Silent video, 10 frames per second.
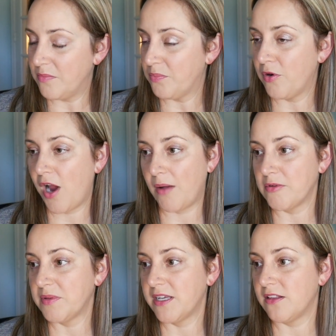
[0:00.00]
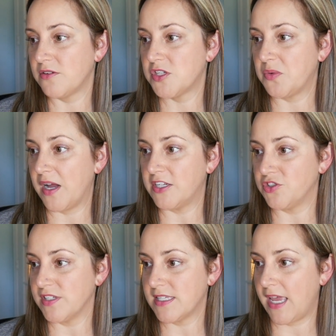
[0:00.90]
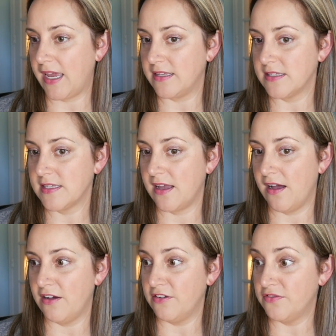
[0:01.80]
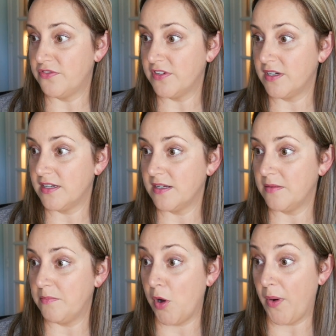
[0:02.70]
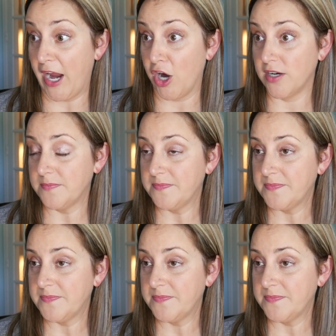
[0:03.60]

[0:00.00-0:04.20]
probably close to 100 skeins of mohair,